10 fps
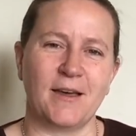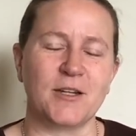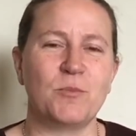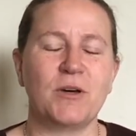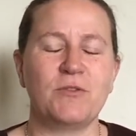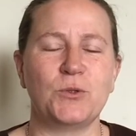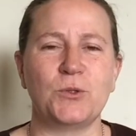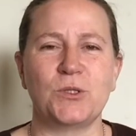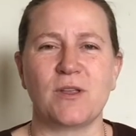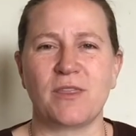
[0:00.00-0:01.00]
And above
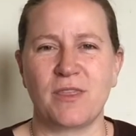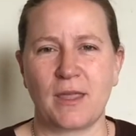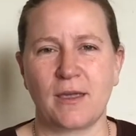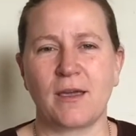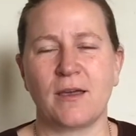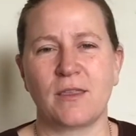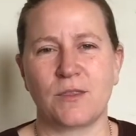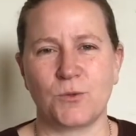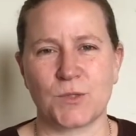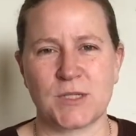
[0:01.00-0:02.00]
all, think kind
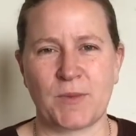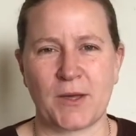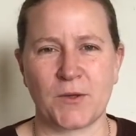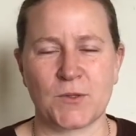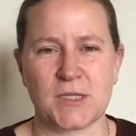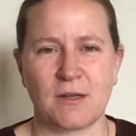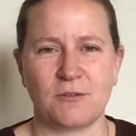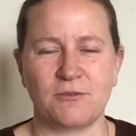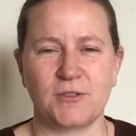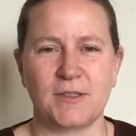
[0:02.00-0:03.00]
thoughts about
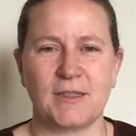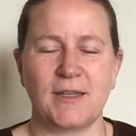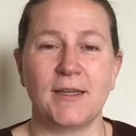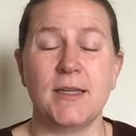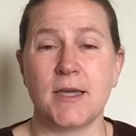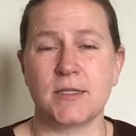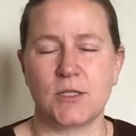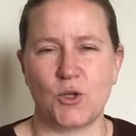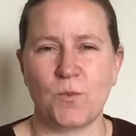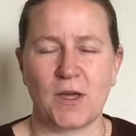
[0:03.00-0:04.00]
yourself.
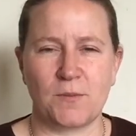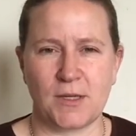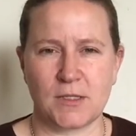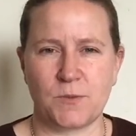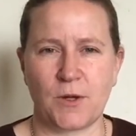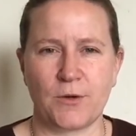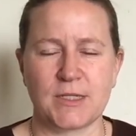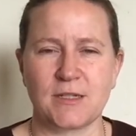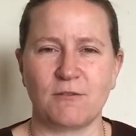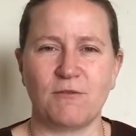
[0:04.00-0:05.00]
Yes, you might be
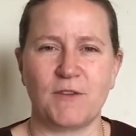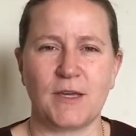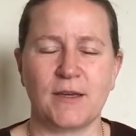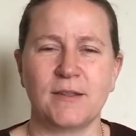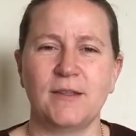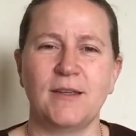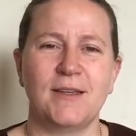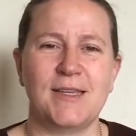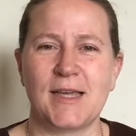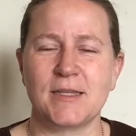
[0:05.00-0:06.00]
experiencing fear.
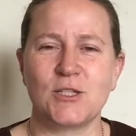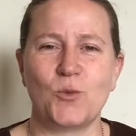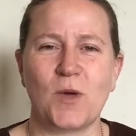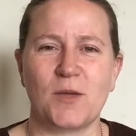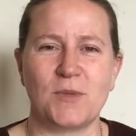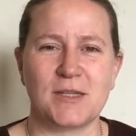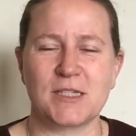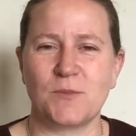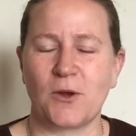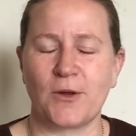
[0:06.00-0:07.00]
Yes, you might be
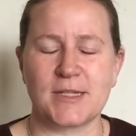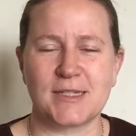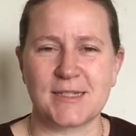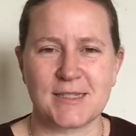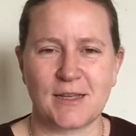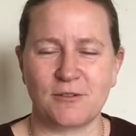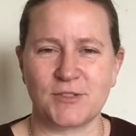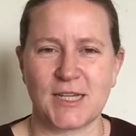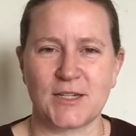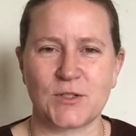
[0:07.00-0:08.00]
experiencing
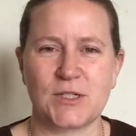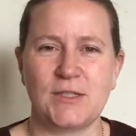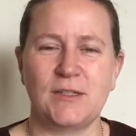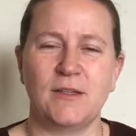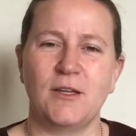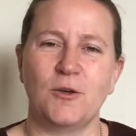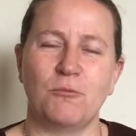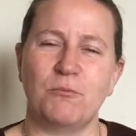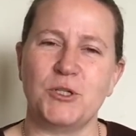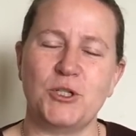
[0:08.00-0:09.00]
self-doubt.
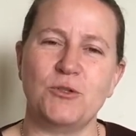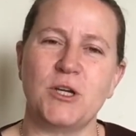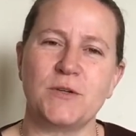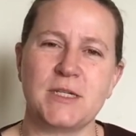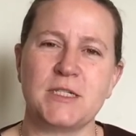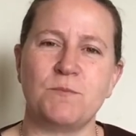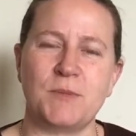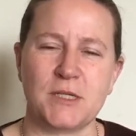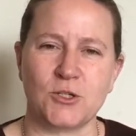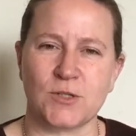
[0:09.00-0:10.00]
But you don't need to
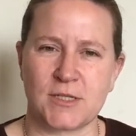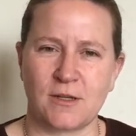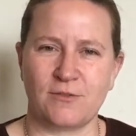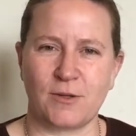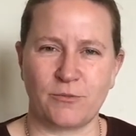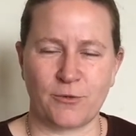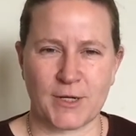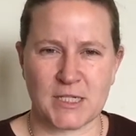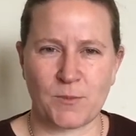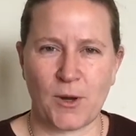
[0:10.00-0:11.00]
beat yourself up for
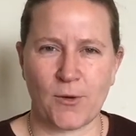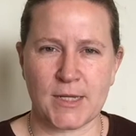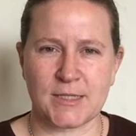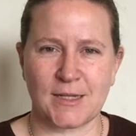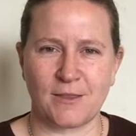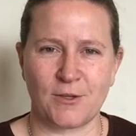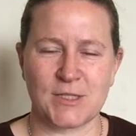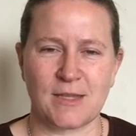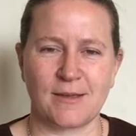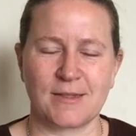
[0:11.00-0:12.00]
experiencing
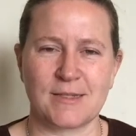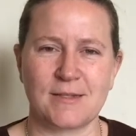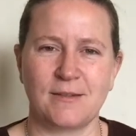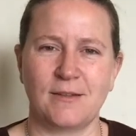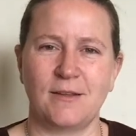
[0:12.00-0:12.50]
those things.